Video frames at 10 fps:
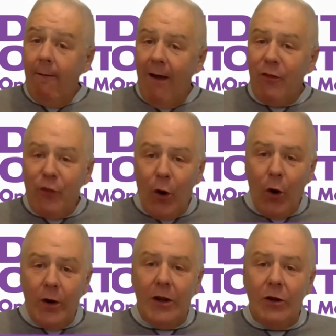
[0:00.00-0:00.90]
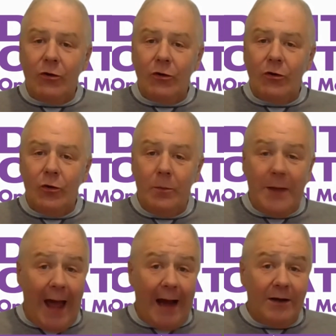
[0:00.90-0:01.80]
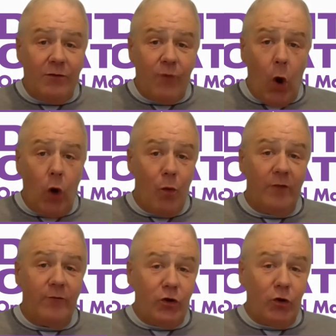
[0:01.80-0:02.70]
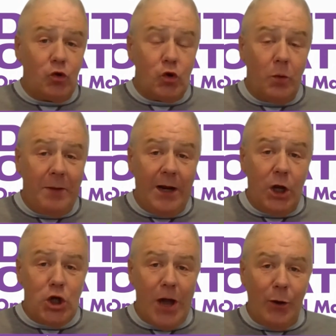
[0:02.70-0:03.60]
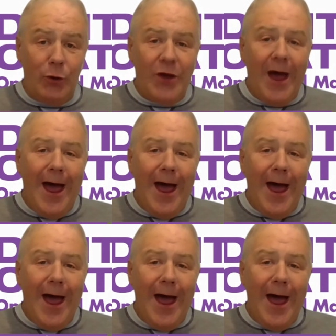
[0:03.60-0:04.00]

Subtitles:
And third is to be active on relevant social media channels